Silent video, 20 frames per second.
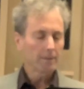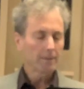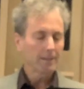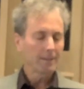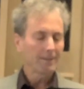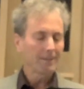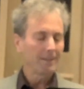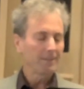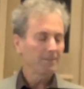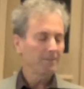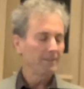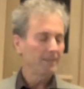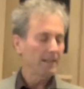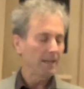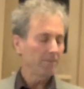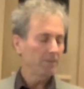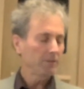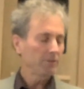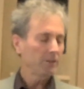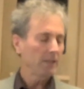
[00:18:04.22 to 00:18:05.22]
that this
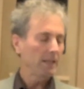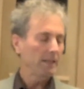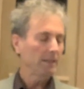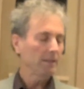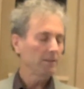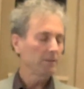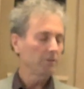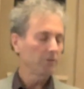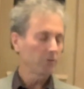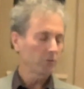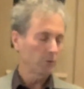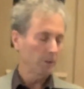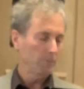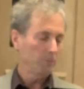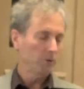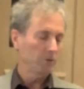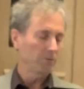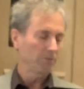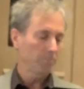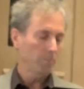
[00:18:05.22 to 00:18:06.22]
devastating
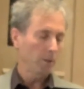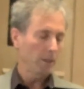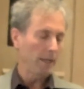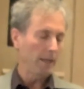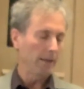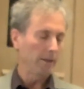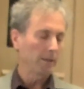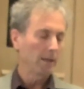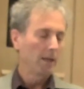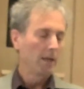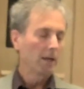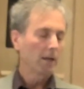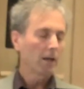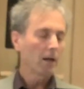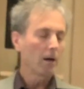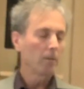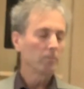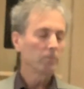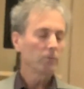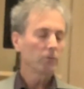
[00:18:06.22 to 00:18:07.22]
description of plague
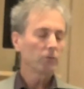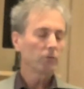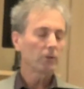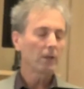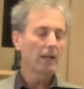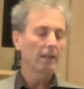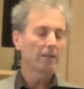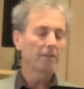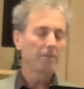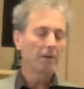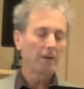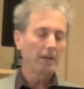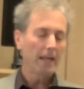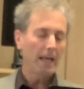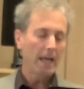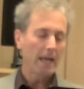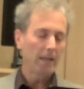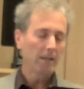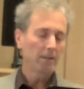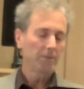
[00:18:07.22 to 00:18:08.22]
comes at the very
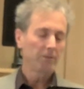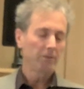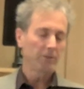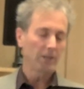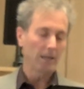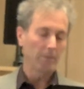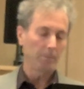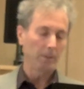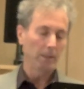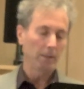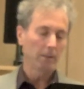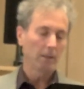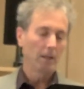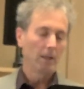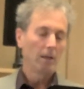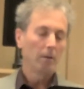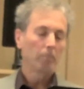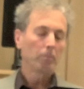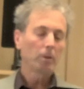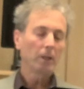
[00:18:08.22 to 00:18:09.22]
end of his epic
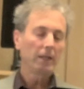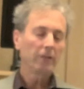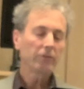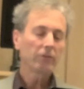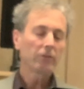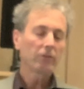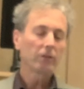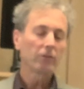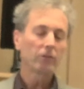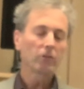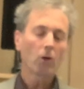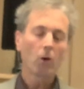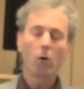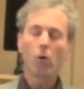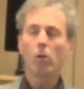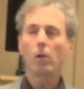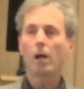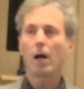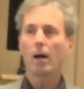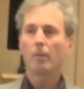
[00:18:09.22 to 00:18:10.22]
places his
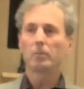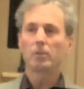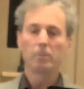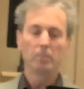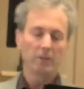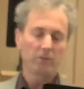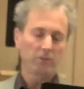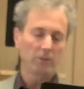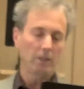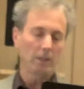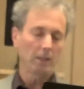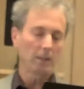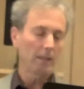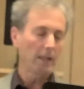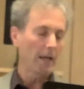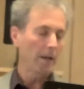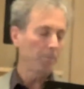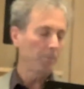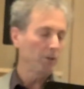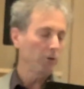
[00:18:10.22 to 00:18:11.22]
whole optimistic
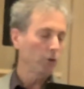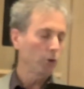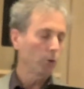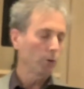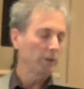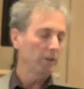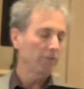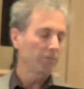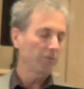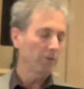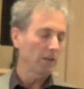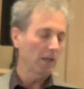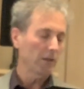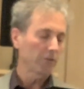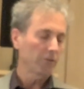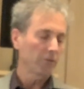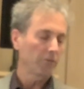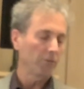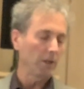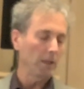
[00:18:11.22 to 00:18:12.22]
Epicurean
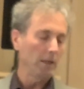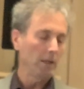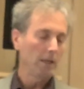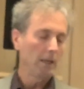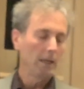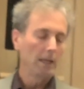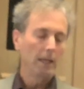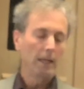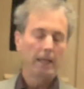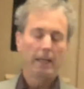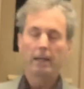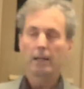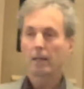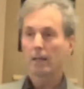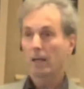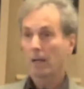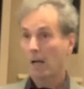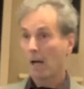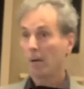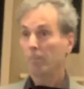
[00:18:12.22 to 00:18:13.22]
philosophy in a
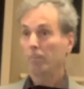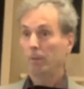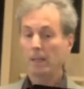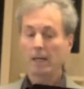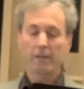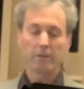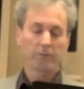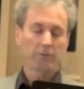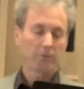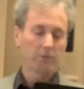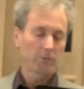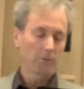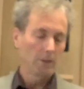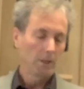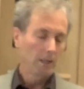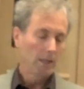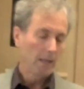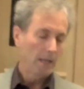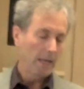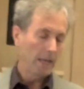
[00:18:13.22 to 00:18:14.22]
complex
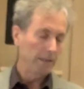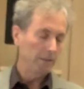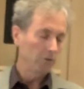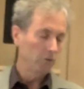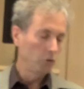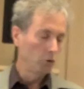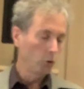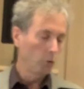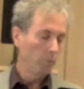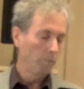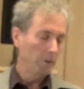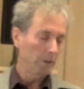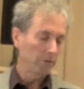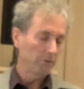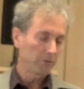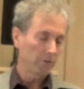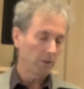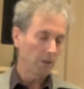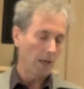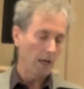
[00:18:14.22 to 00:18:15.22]
and
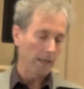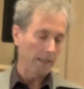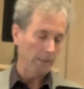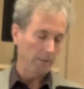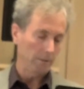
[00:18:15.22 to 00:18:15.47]
dubious light.